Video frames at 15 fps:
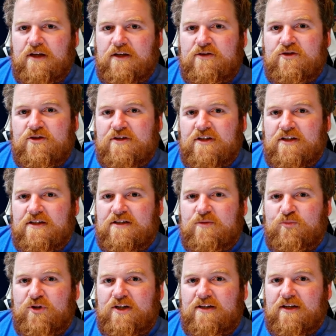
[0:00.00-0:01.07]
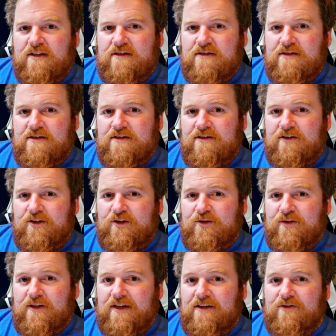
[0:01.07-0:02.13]
And it's just nice to break that cycle, you know,
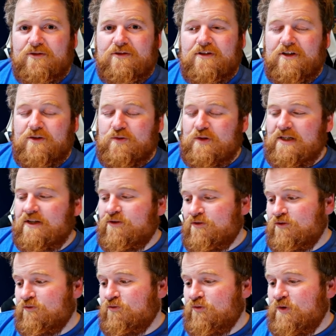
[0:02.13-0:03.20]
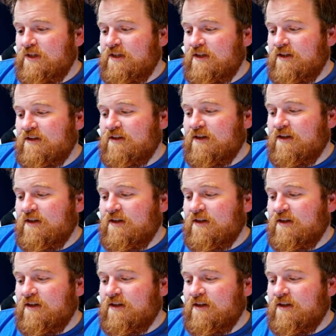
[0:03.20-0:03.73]
and get out of the house, get out of the routine.